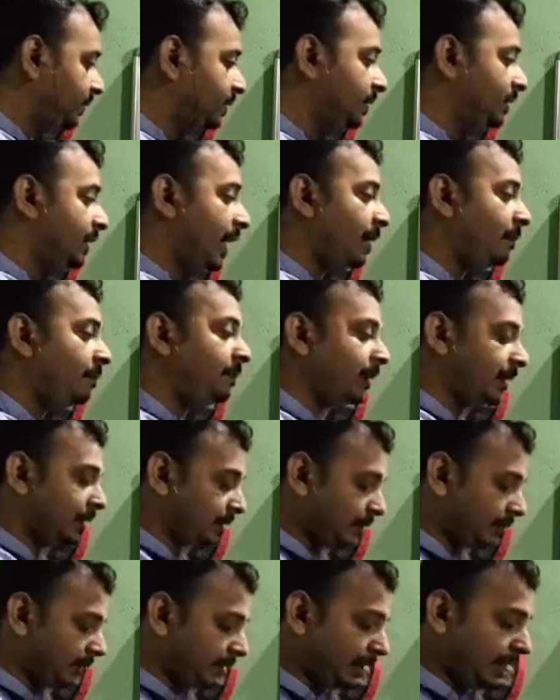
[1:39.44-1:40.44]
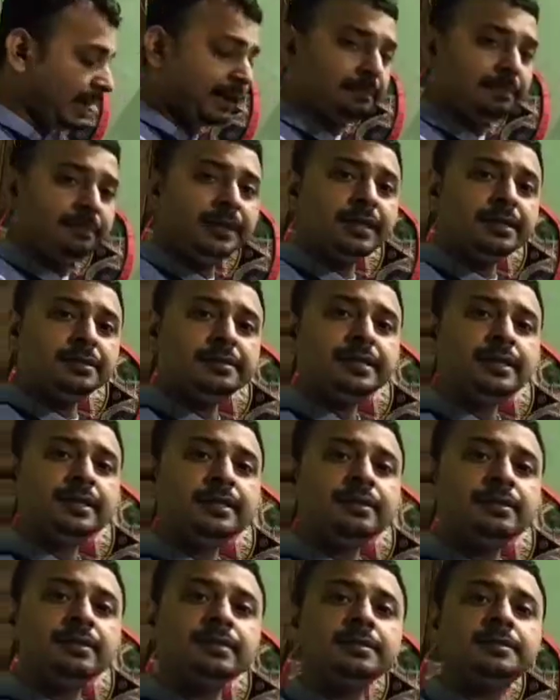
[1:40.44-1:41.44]
Numbers
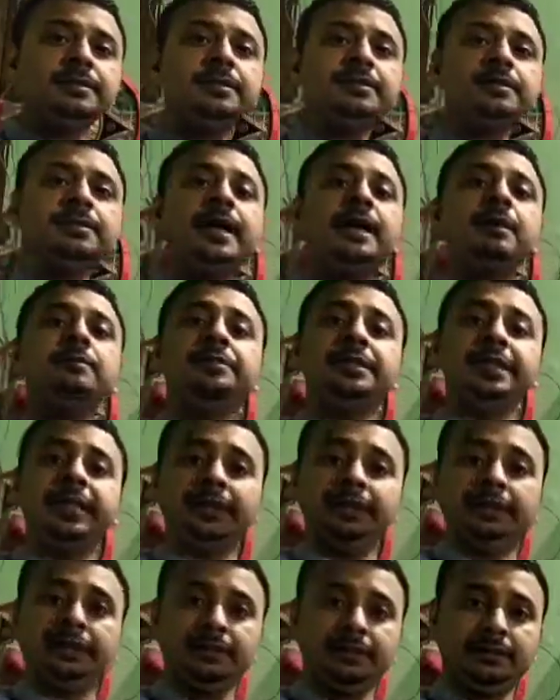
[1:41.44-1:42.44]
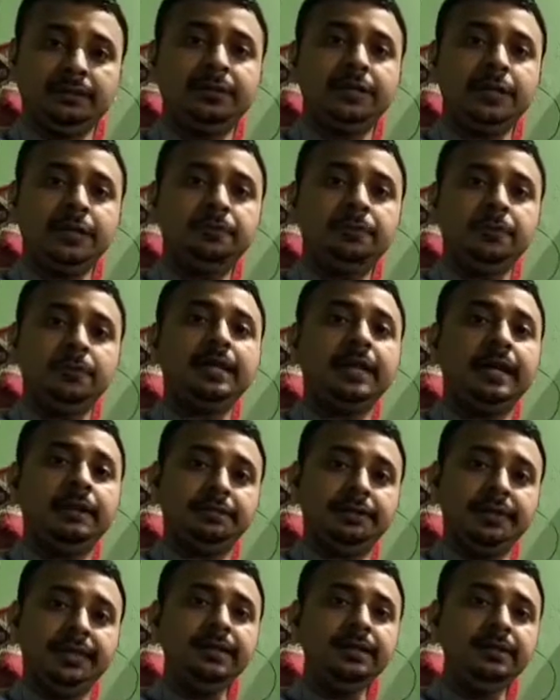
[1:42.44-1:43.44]
are just counting, just for
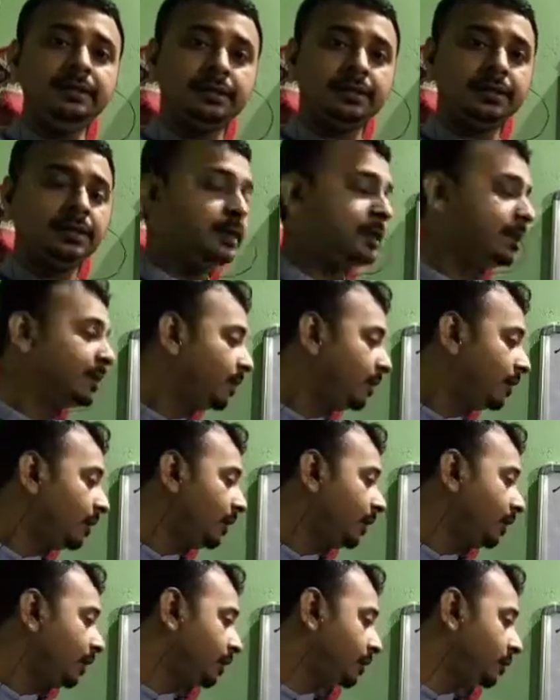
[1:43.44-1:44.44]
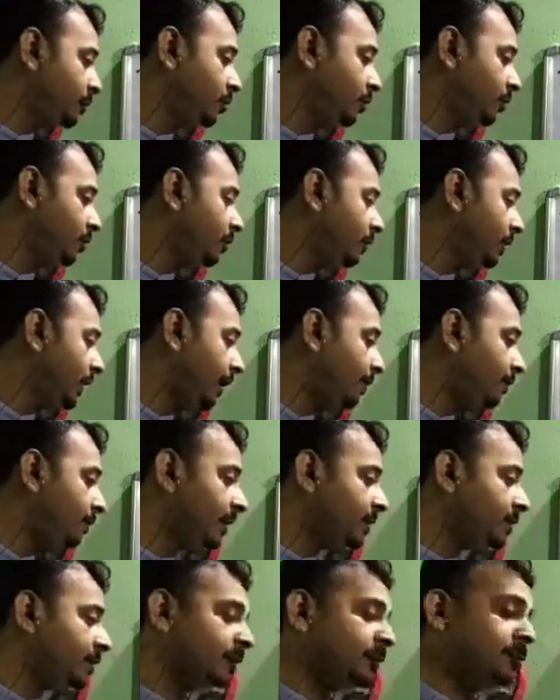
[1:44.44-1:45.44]
countings. So
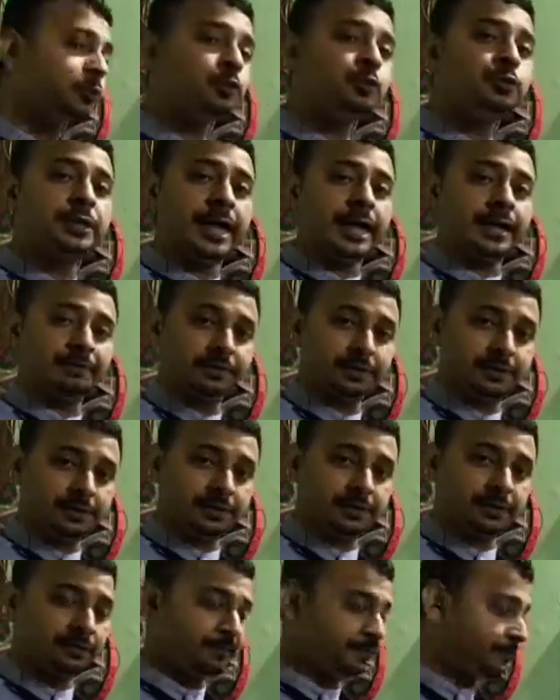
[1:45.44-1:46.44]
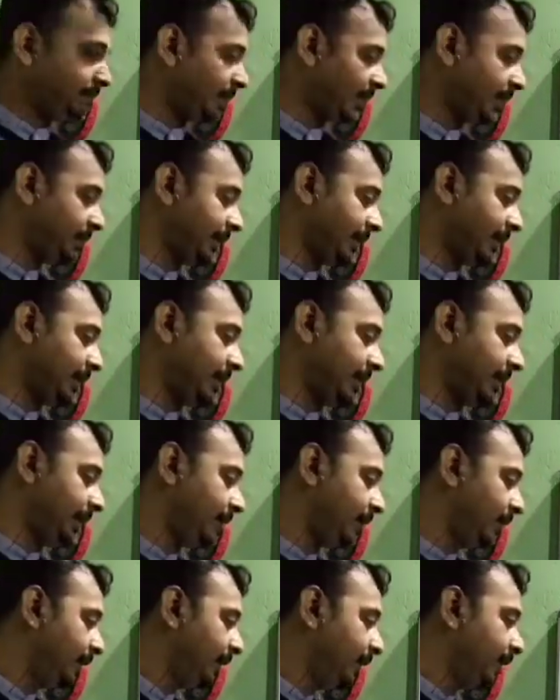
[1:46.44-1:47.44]
numbers are two types basically.
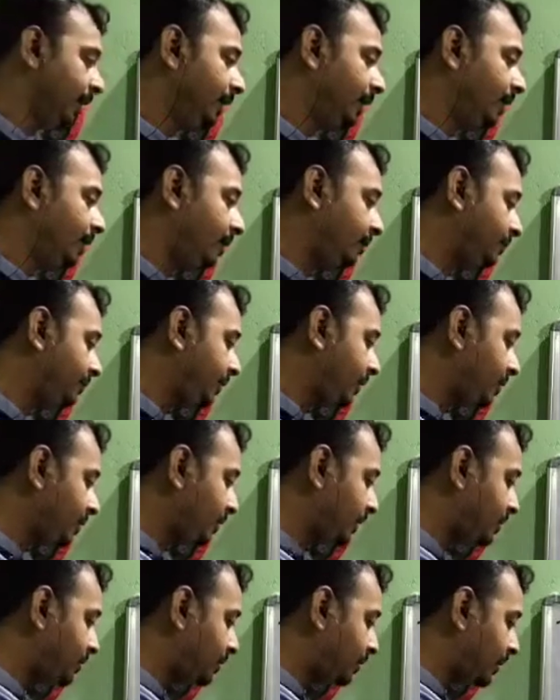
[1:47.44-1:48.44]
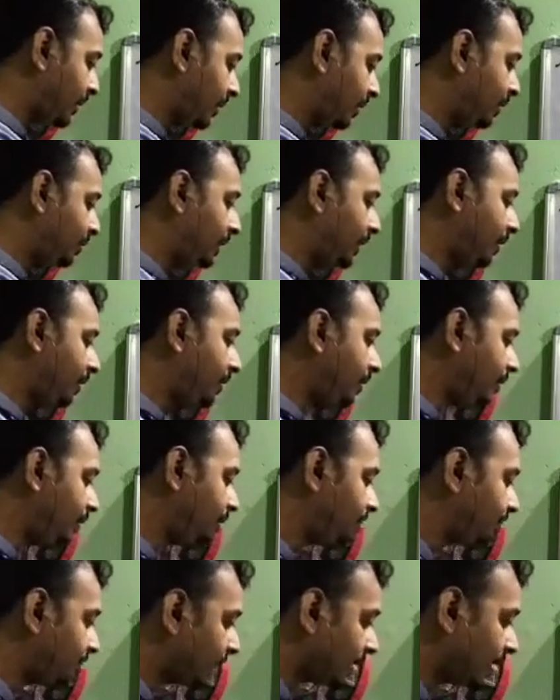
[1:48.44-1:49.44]
First is singular
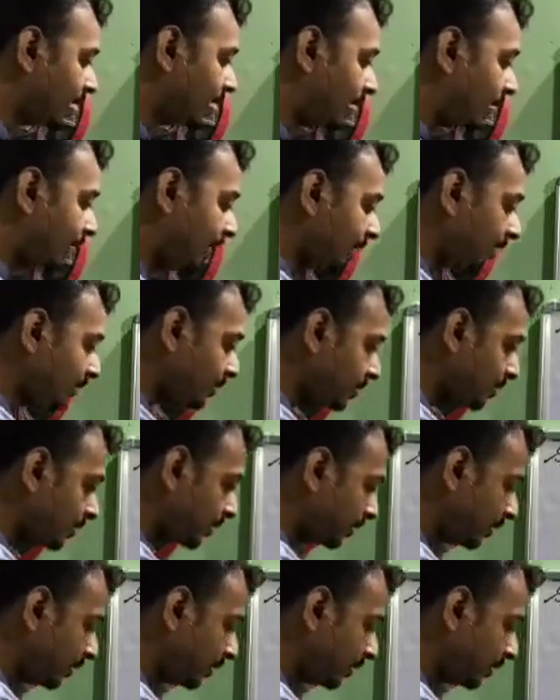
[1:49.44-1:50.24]
and